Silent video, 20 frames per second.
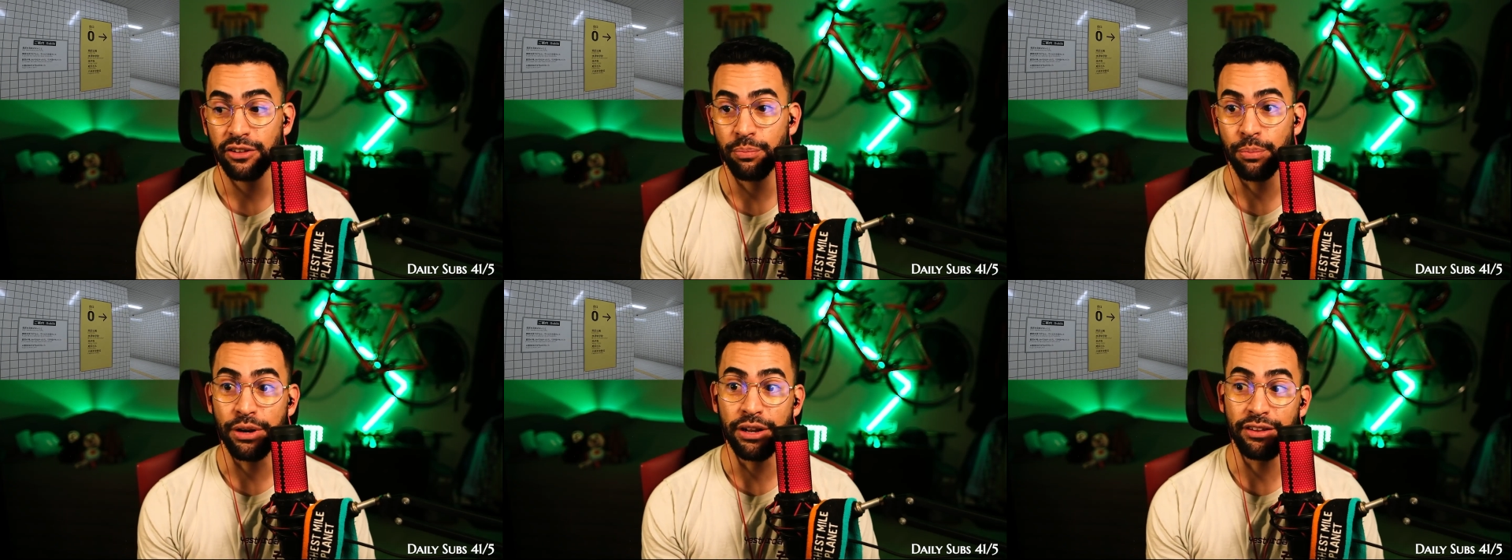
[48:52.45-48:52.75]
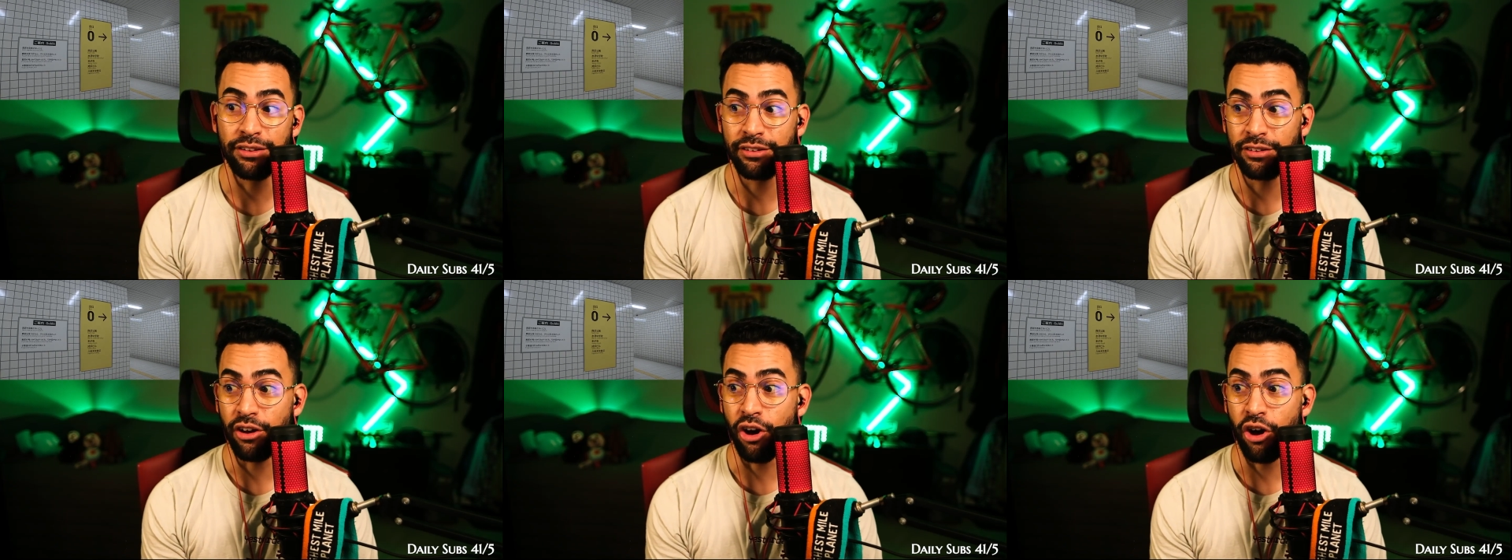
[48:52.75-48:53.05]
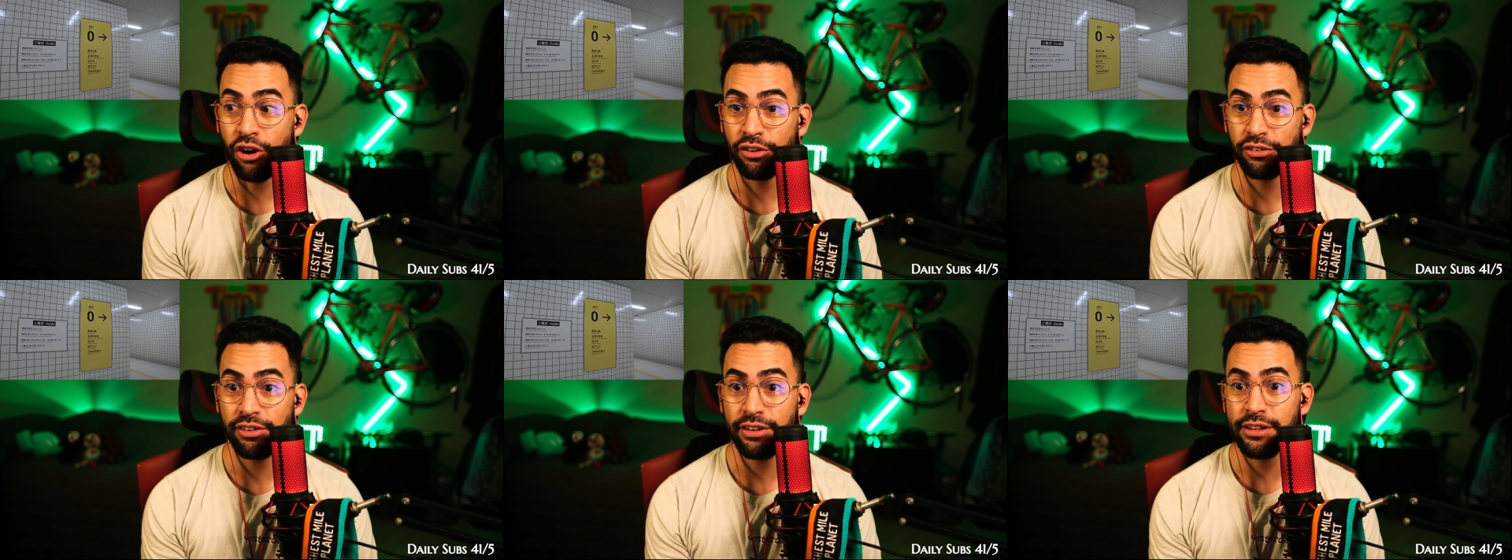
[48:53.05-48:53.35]
but is
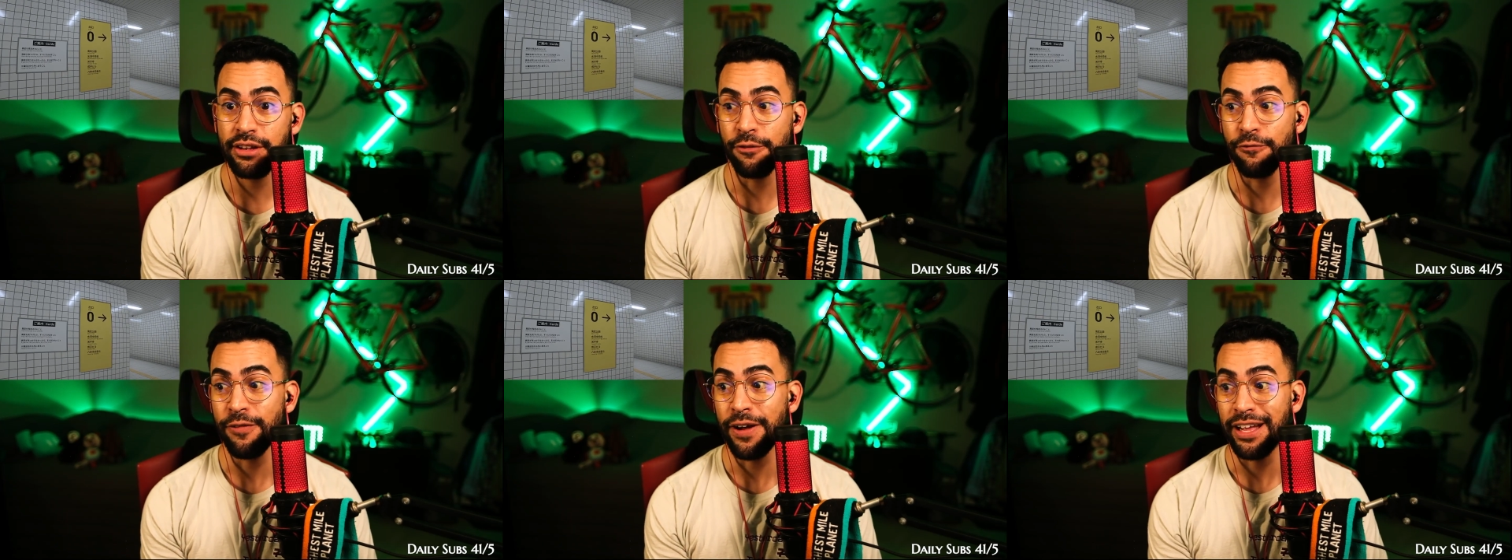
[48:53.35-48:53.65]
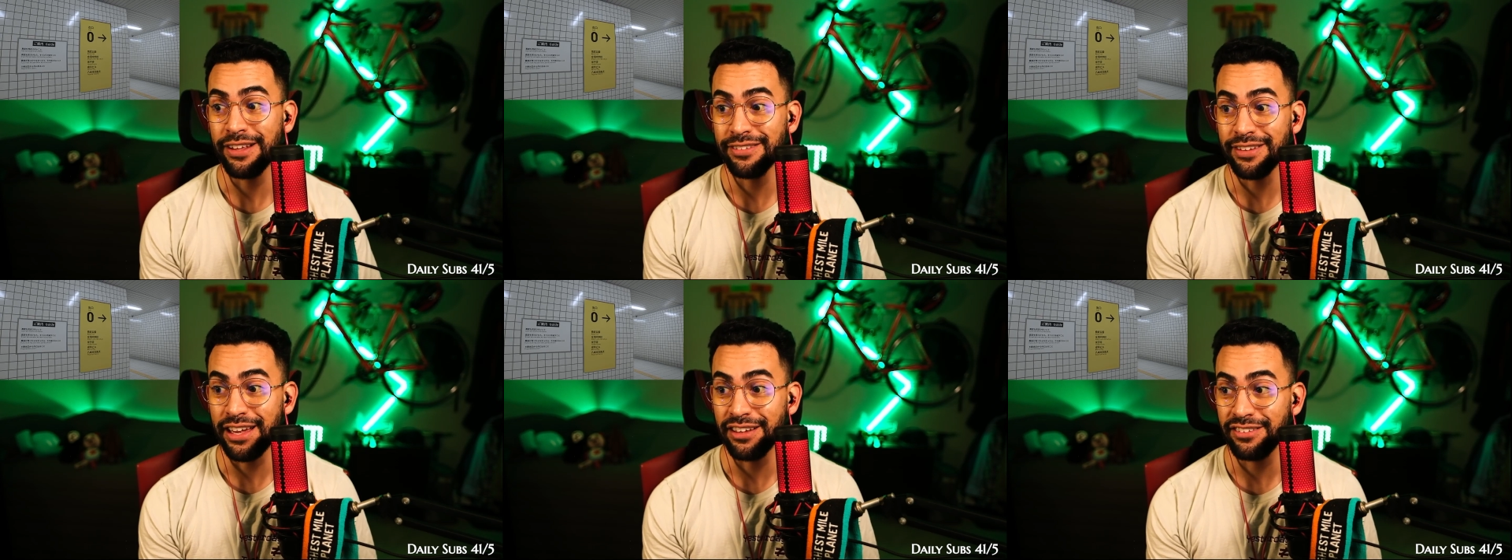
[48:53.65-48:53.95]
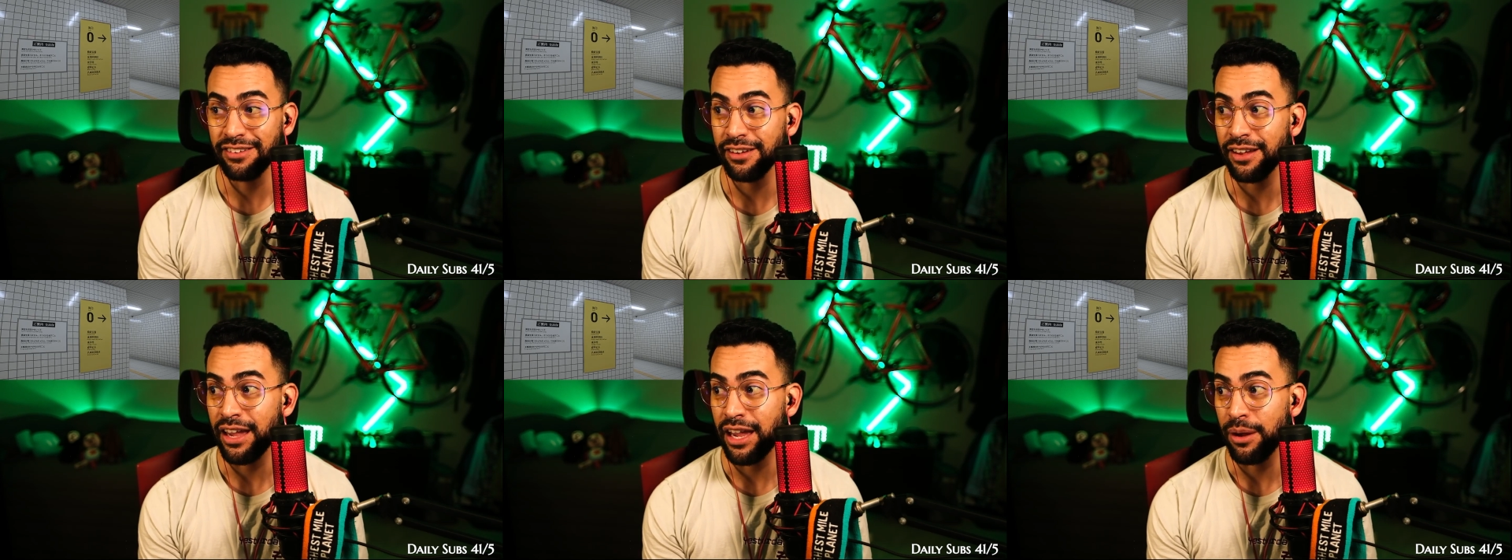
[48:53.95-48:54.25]
honestly a
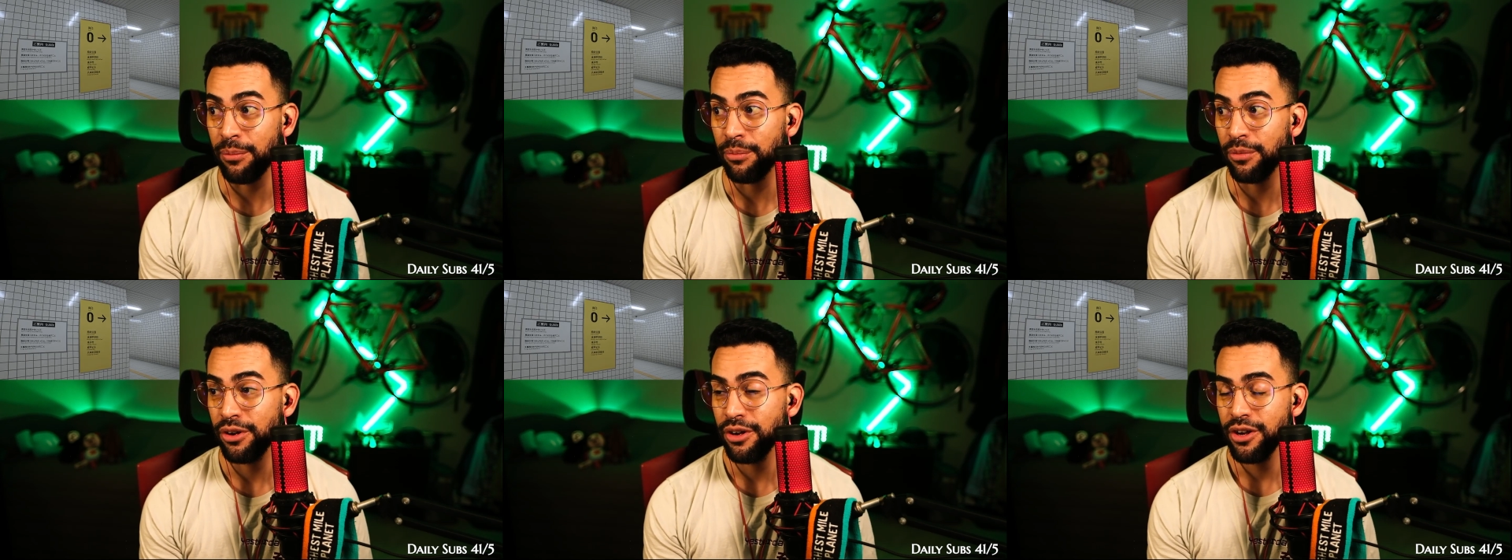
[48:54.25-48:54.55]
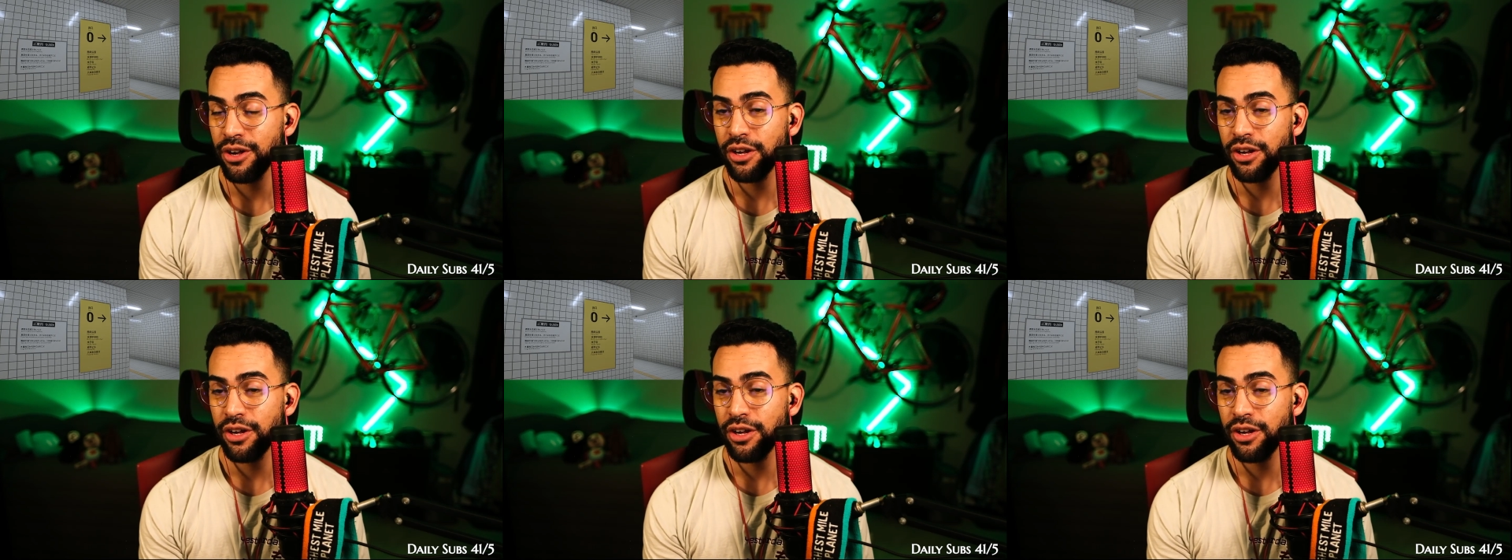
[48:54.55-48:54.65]
fantastic game